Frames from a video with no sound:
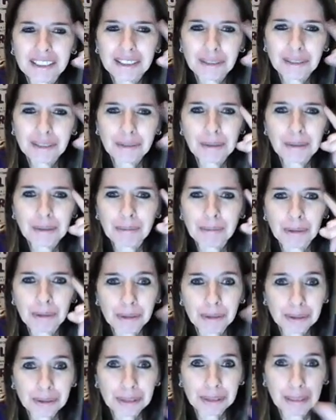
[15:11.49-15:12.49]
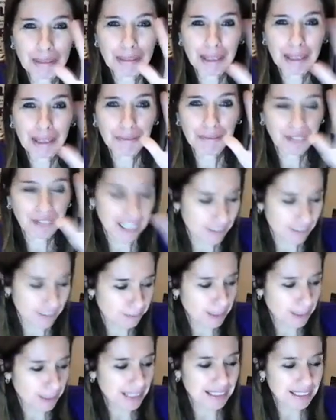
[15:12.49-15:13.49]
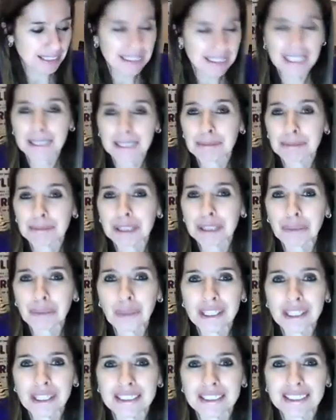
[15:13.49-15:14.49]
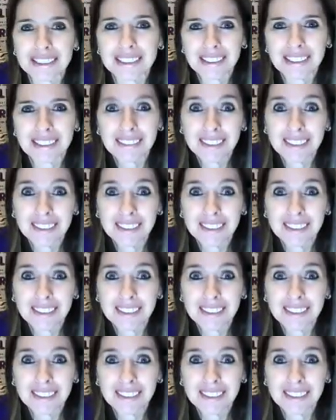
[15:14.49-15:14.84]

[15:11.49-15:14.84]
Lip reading: Remember, we're doing about 5 practice items at once